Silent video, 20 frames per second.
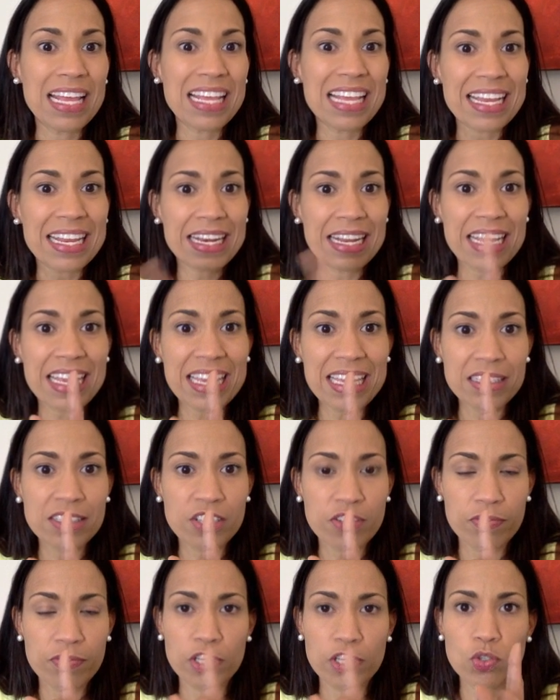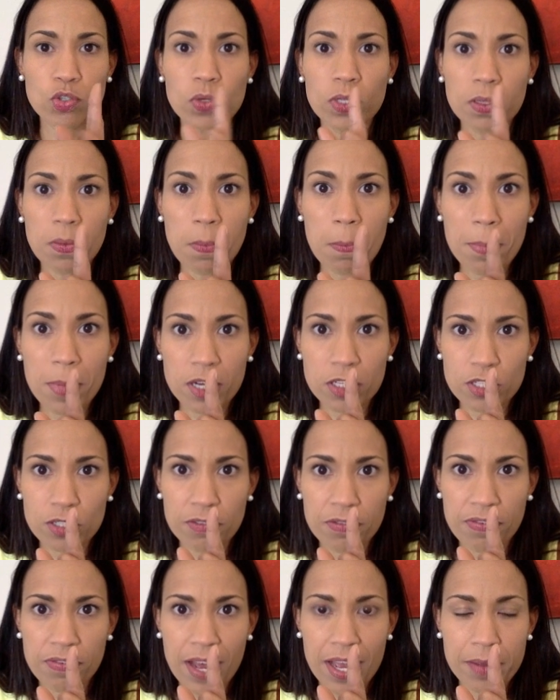an individual muscle
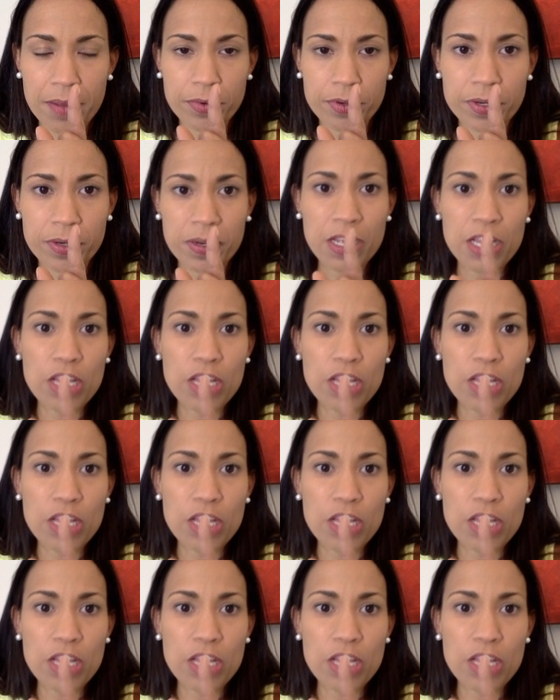fiber.